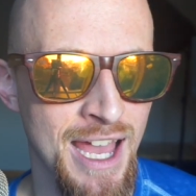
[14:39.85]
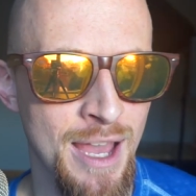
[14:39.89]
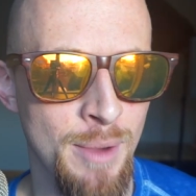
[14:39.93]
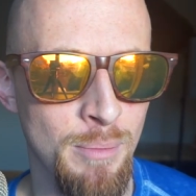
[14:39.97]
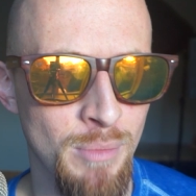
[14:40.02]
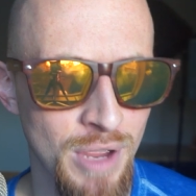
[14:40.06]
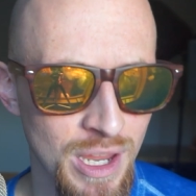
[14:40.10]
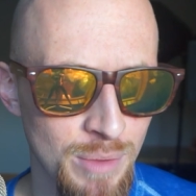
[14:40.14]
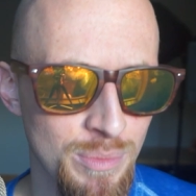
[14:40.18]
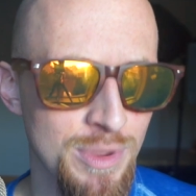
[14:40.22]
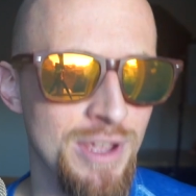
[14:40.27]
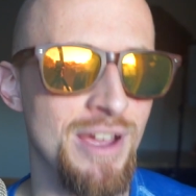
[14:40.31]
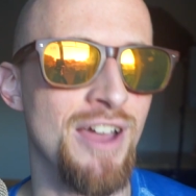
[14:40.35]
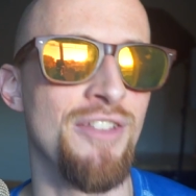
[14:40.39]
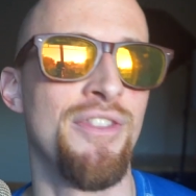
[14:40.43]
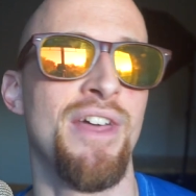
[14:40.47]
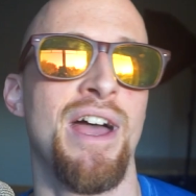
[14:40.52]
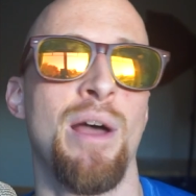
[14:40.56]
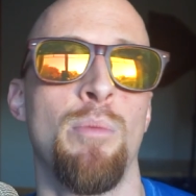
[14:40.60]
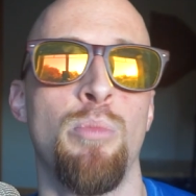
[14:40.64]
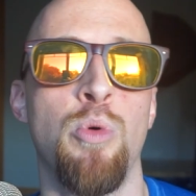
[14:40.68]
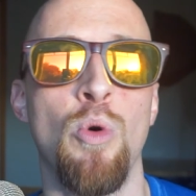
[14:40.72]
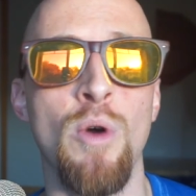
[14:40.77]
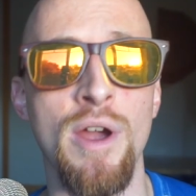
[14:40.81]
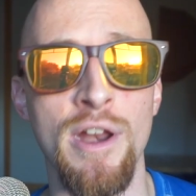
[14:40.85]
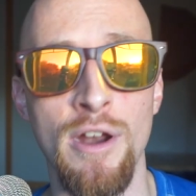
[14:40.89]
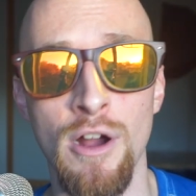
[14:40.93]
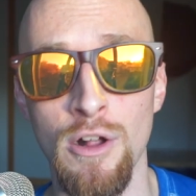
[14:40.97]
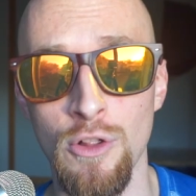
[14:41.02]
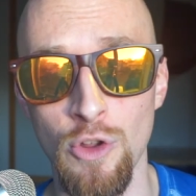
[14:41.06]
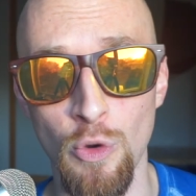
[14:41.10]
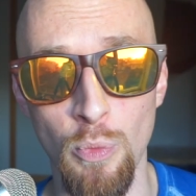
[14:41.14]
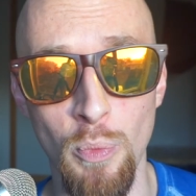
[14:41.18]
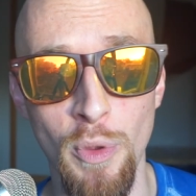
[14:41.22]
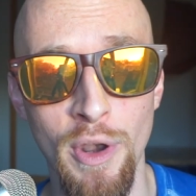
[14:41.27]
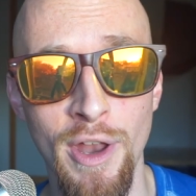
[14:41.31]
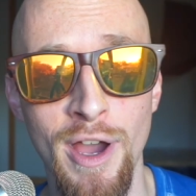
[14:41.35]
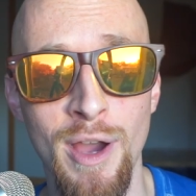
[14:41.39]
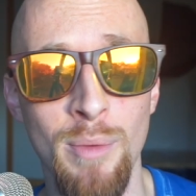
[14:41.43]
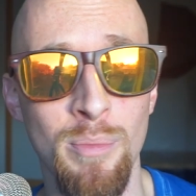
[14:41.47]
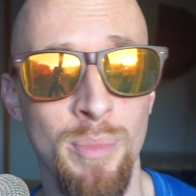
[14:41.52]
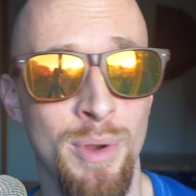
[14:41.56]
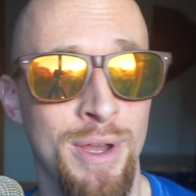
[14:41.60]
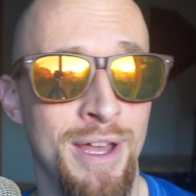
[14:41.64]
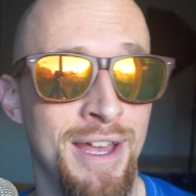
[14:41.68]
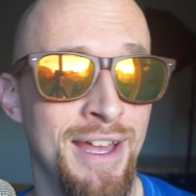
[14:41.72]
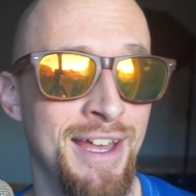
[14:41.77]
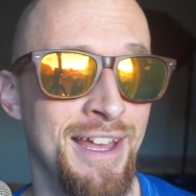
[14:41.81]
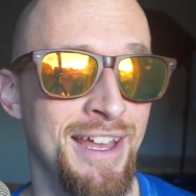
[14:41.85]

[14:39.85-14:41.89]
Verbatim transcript: maybe at that point I'll open up